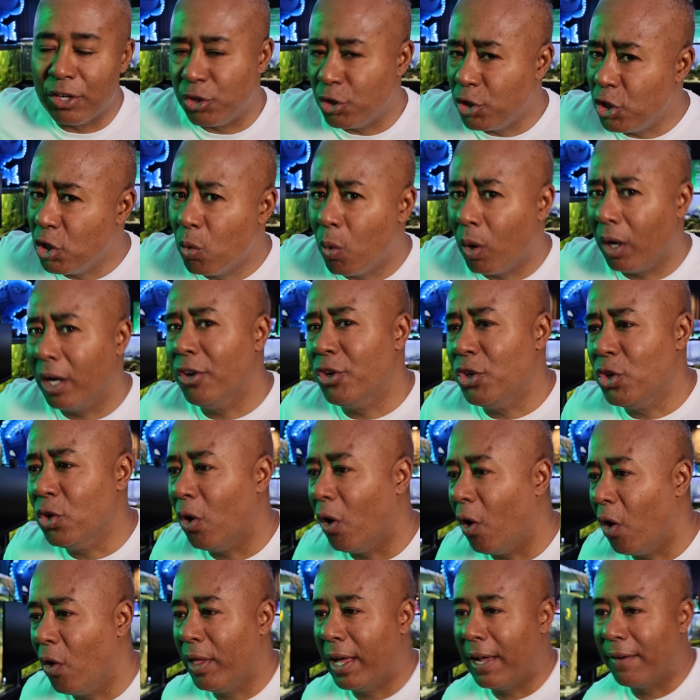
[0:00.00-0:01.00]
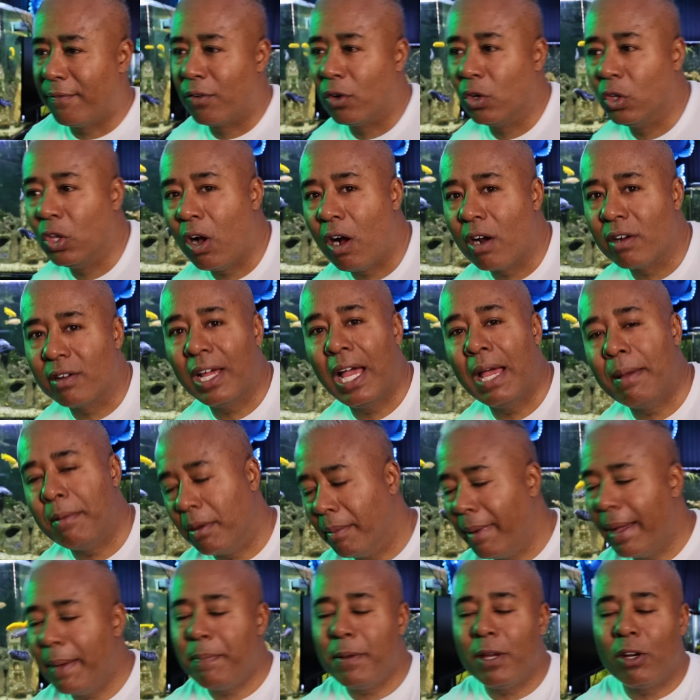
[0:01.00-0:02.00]
Do you want to do all that for a long time? It
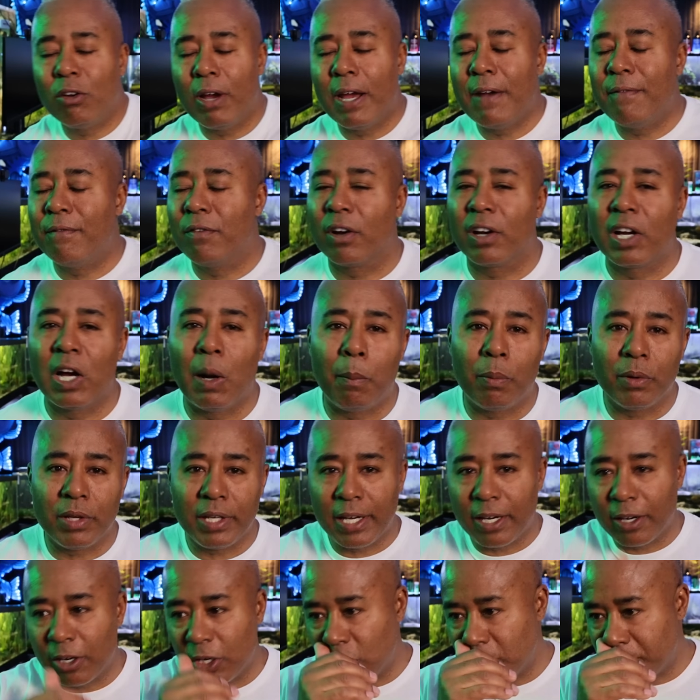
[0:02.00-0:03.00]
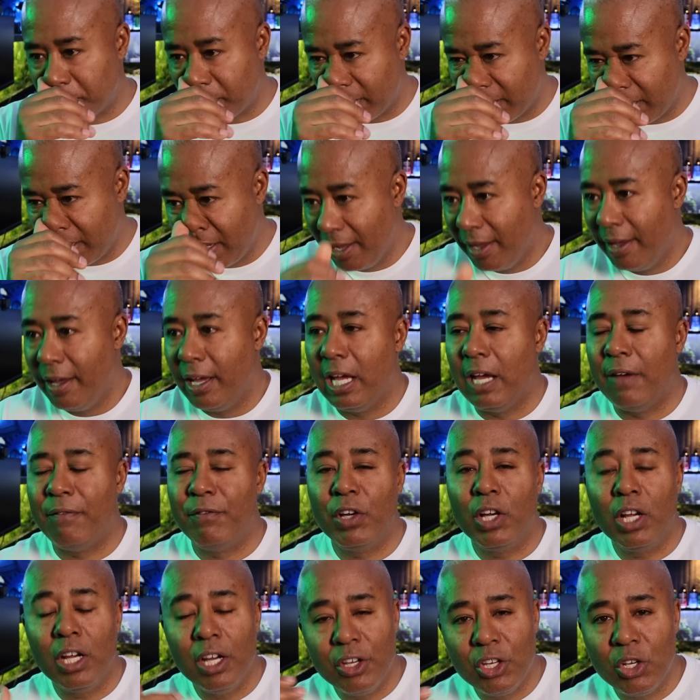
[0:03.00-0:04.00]
might be great for a couple years, but if
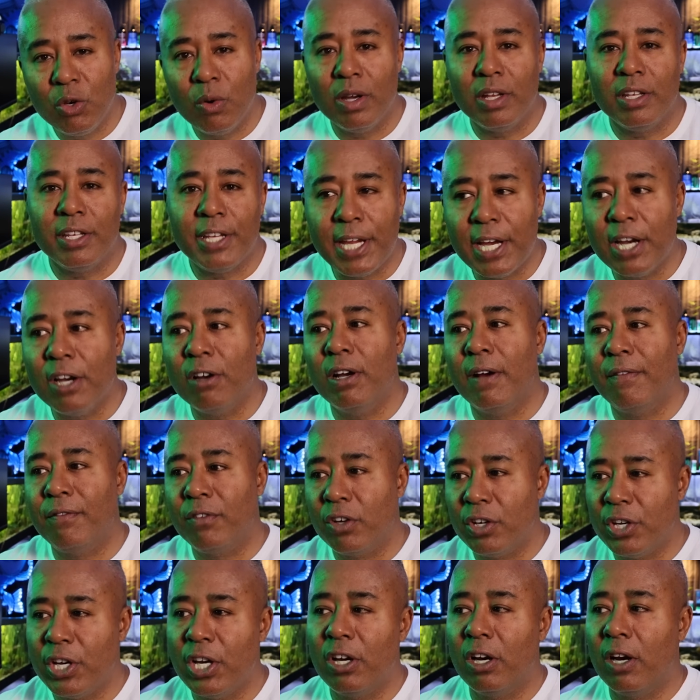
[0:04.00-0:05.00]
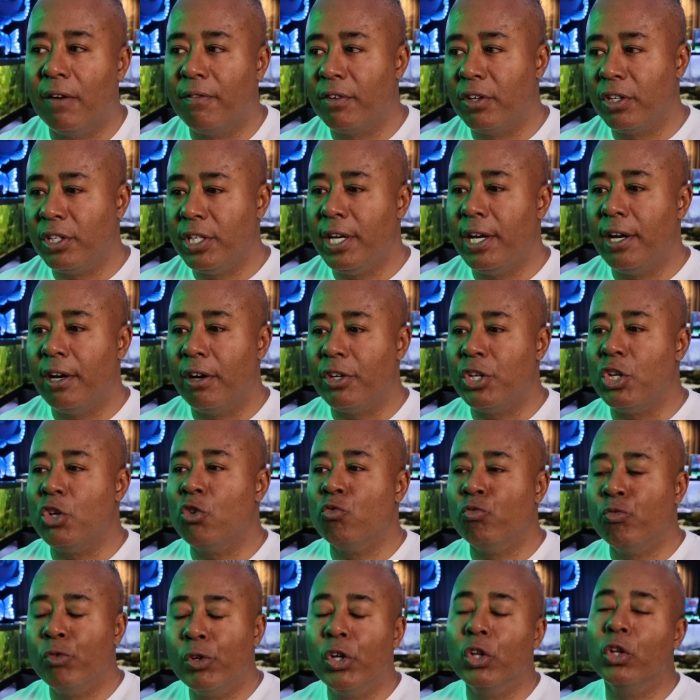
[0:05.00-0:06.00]
you're going to do it year after year after year, you
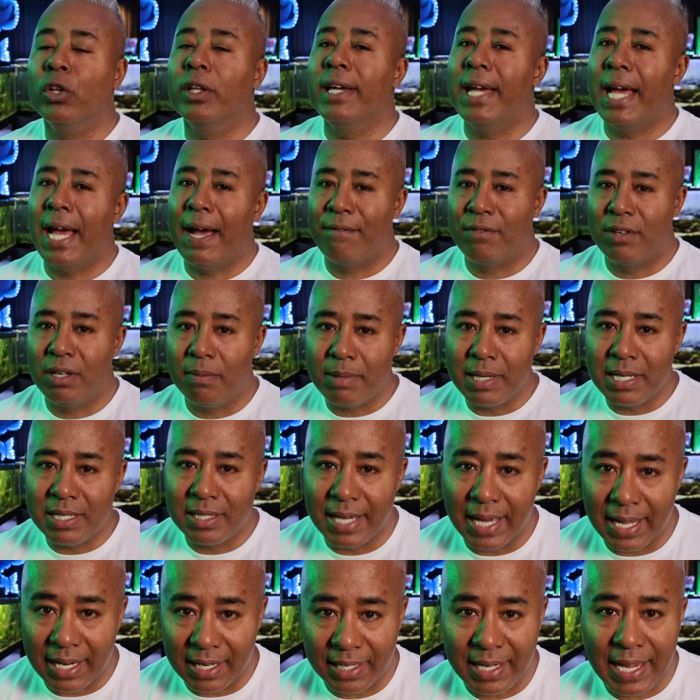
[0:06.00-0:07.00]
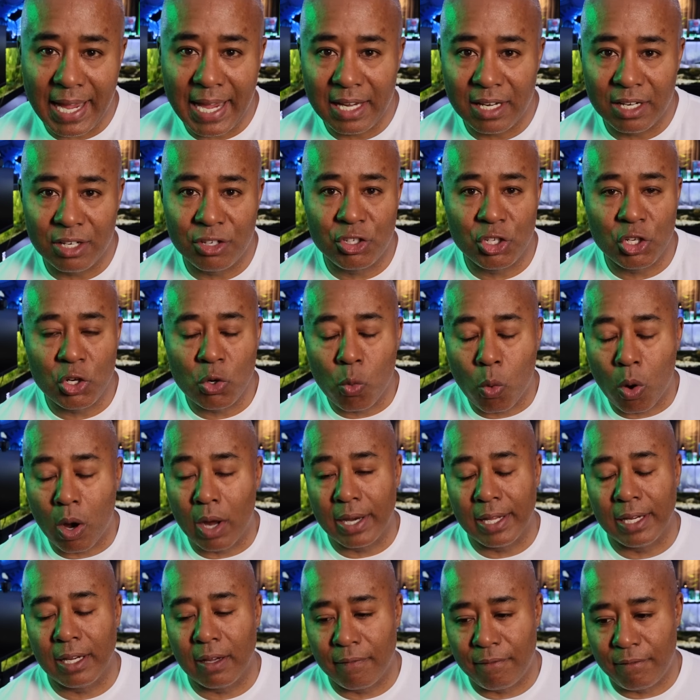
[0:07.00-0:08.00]
really have to be dedicated to
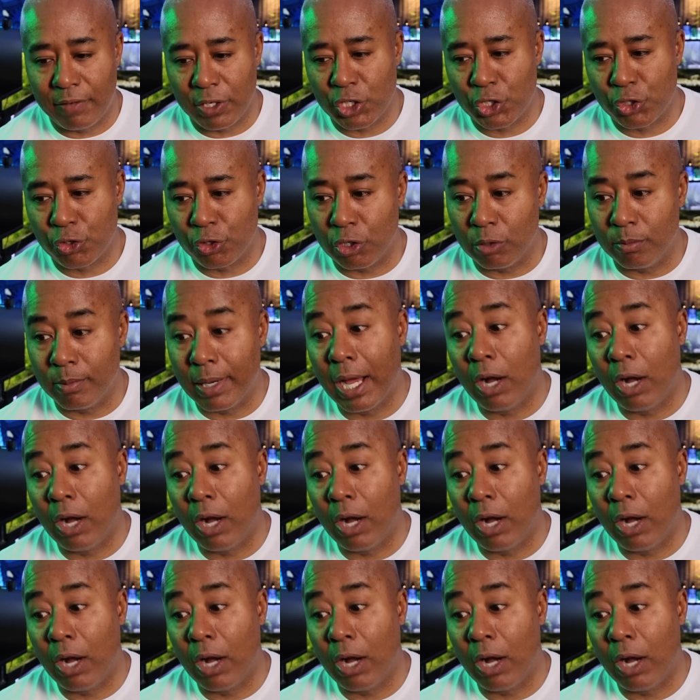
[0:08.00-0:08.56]
wanting a fish room.